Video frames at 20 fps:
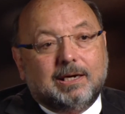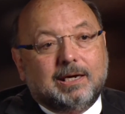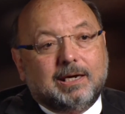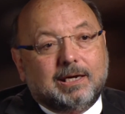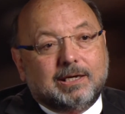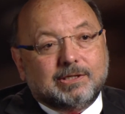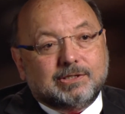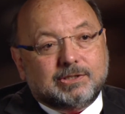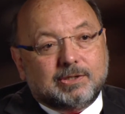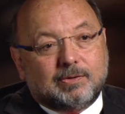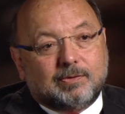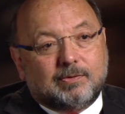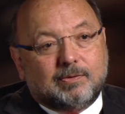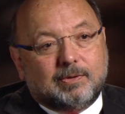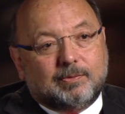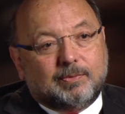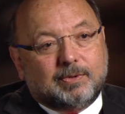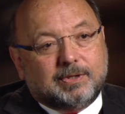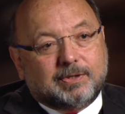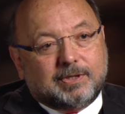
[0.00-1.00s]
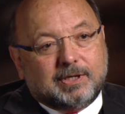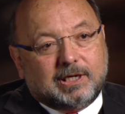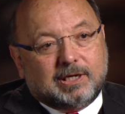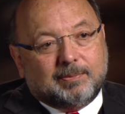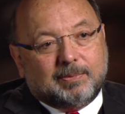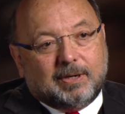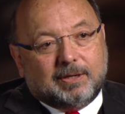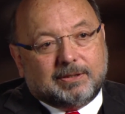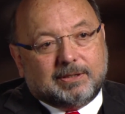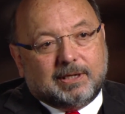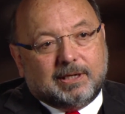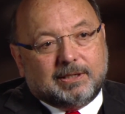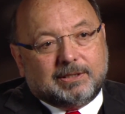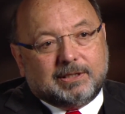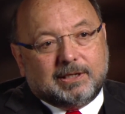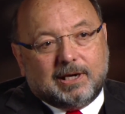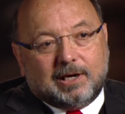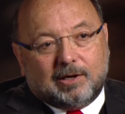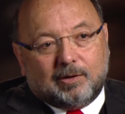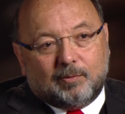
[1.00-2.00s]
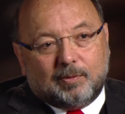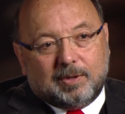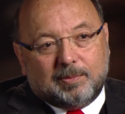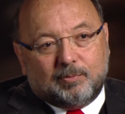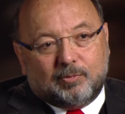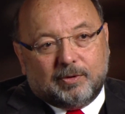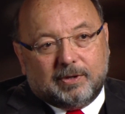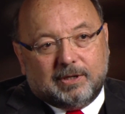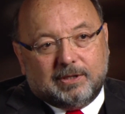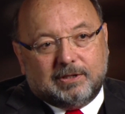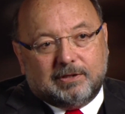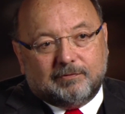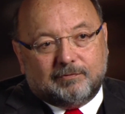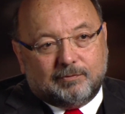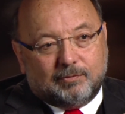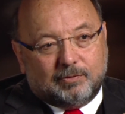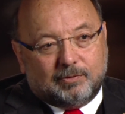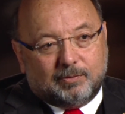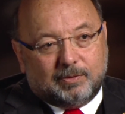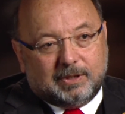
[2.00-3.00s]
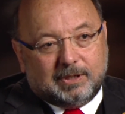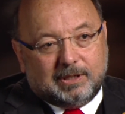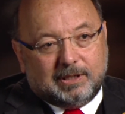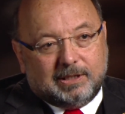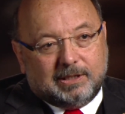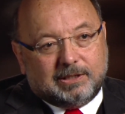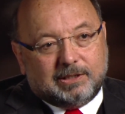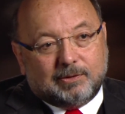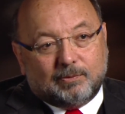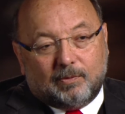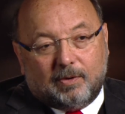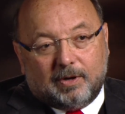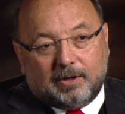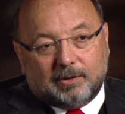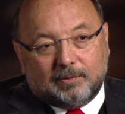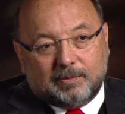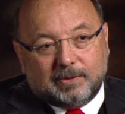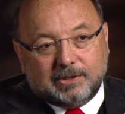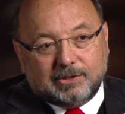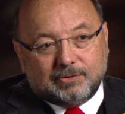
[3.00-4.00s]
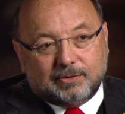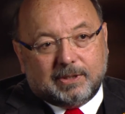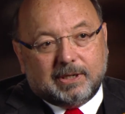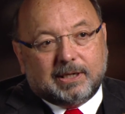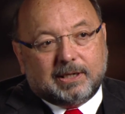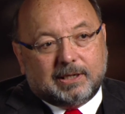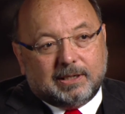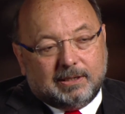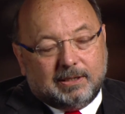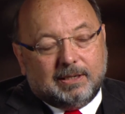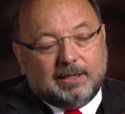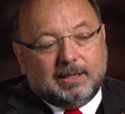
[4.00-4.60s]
And so when you think about that, the air we breathe, the food we eat, the water we drink,